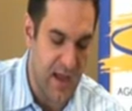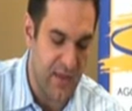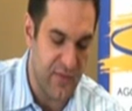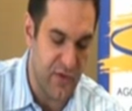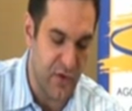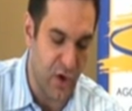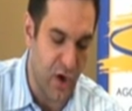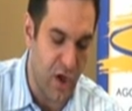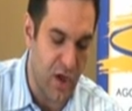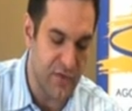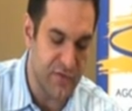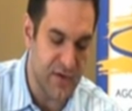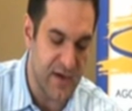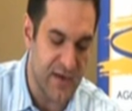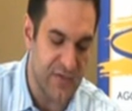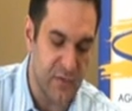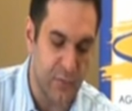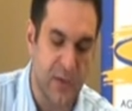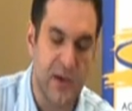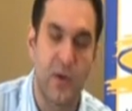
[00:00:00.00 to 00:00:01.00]
They're halted
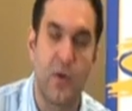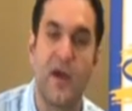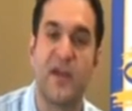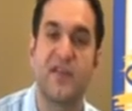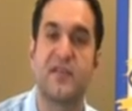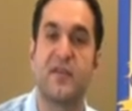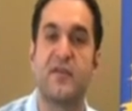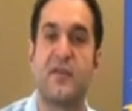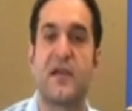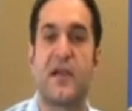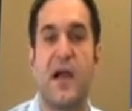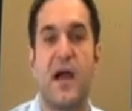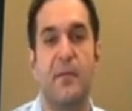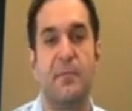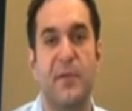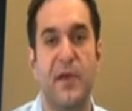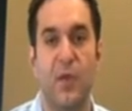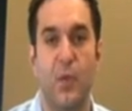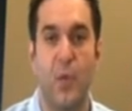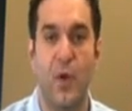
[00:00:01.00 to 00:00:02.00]
at the request of the
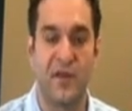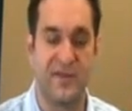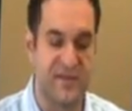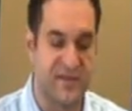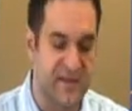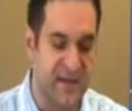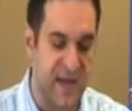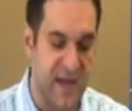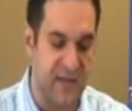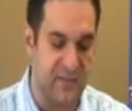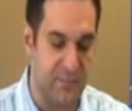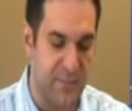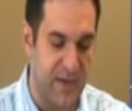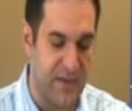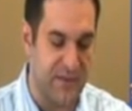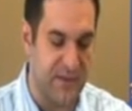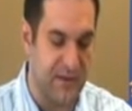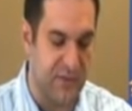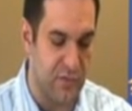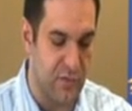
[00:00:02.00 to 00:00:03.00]
company, once again
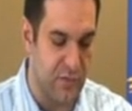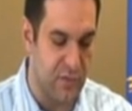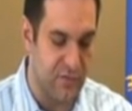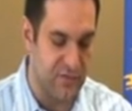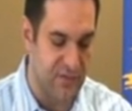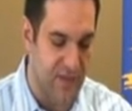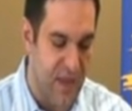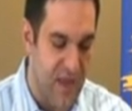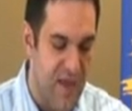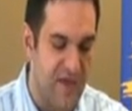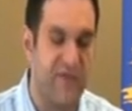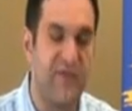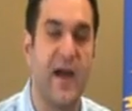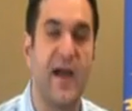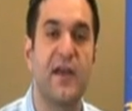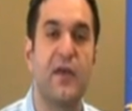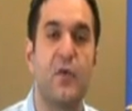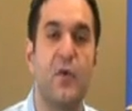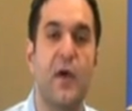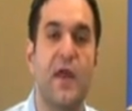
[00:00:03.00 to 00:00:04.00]
pending news.
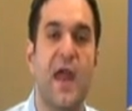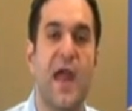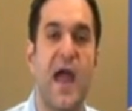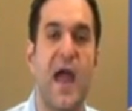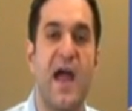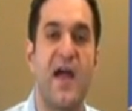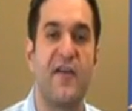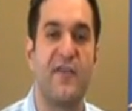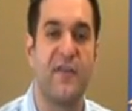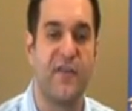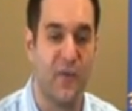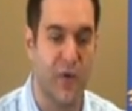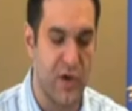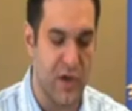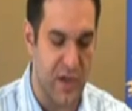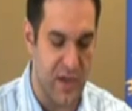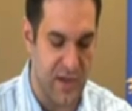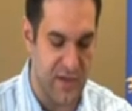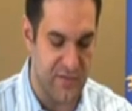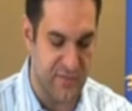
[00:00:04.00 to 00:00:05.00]
Final one I have for
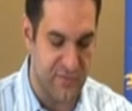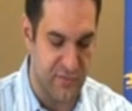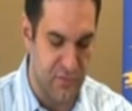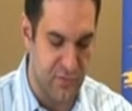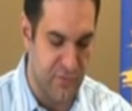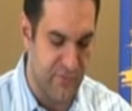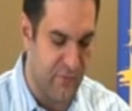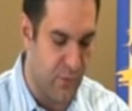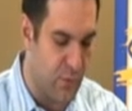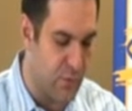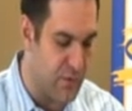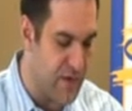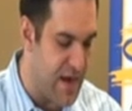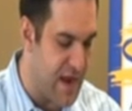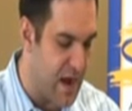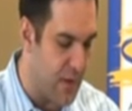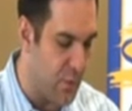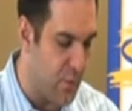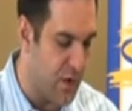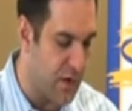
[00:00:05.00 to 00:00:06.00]
you is Nuvo
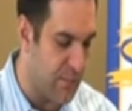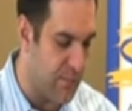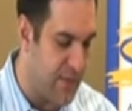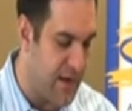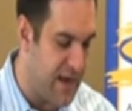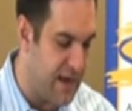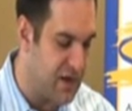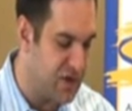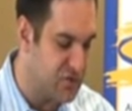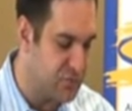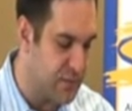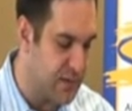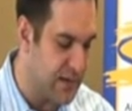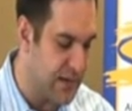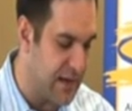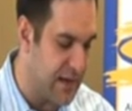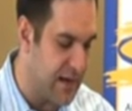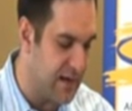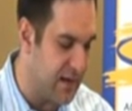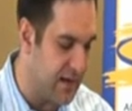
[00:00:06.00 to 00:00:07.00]
Network Management
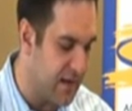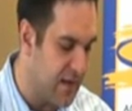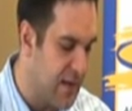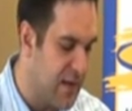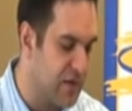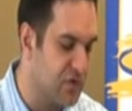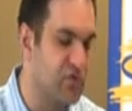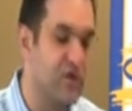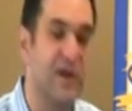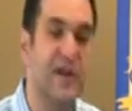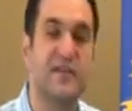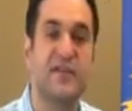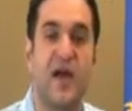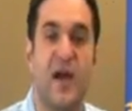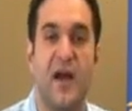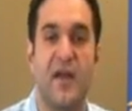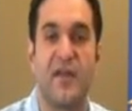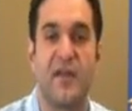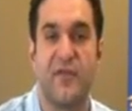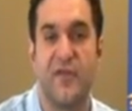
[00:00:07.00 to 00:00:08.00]
Inc. Trades
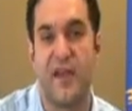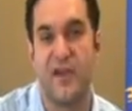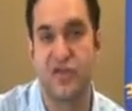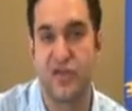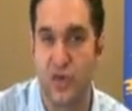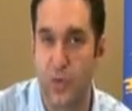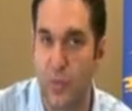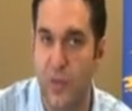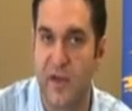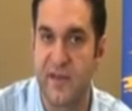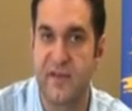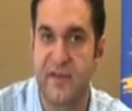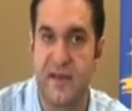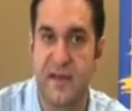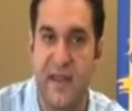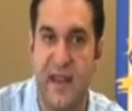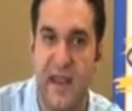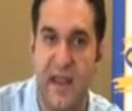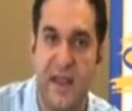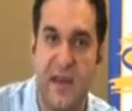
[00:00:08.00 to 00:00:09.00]
on the venture once
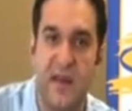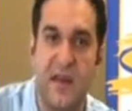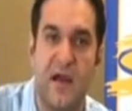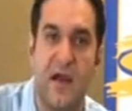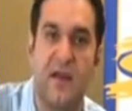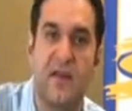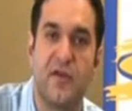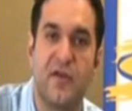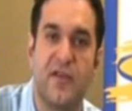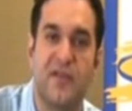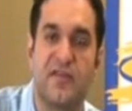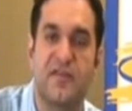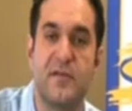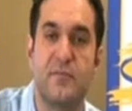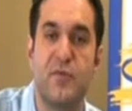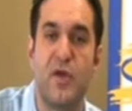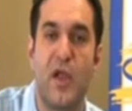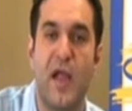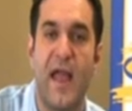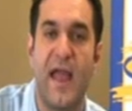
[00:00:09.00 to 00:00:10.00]
again under the
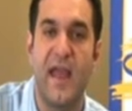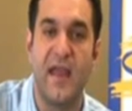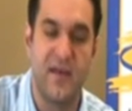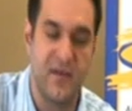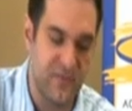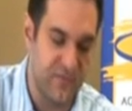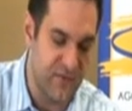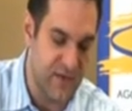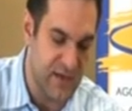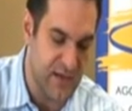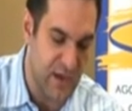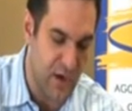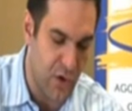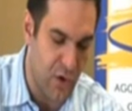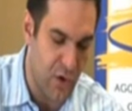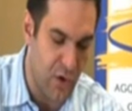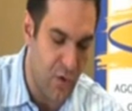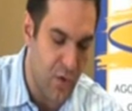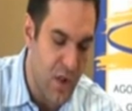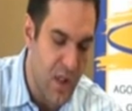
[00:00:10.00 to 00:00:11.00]
symbol
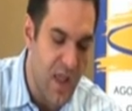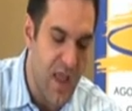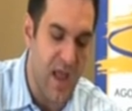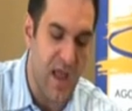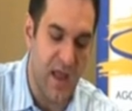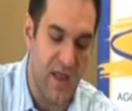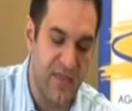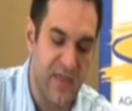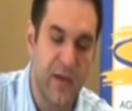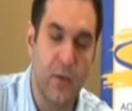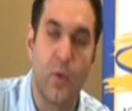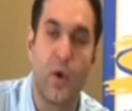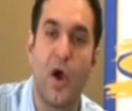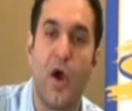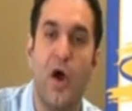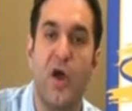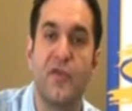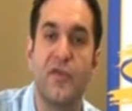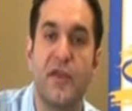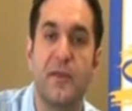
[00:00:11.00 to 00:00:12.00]
NVO, and they were
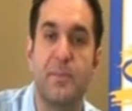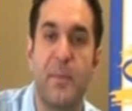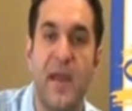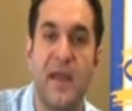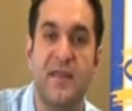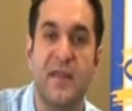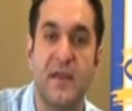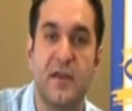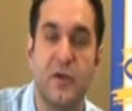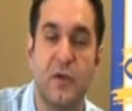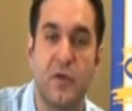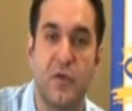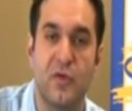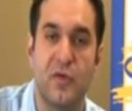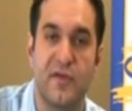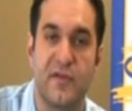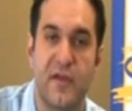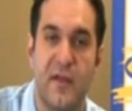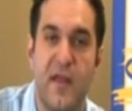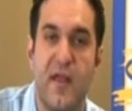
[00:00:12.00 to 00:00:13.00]
halted pending
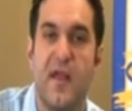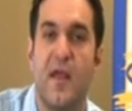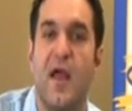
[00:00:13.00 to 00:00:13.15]
news.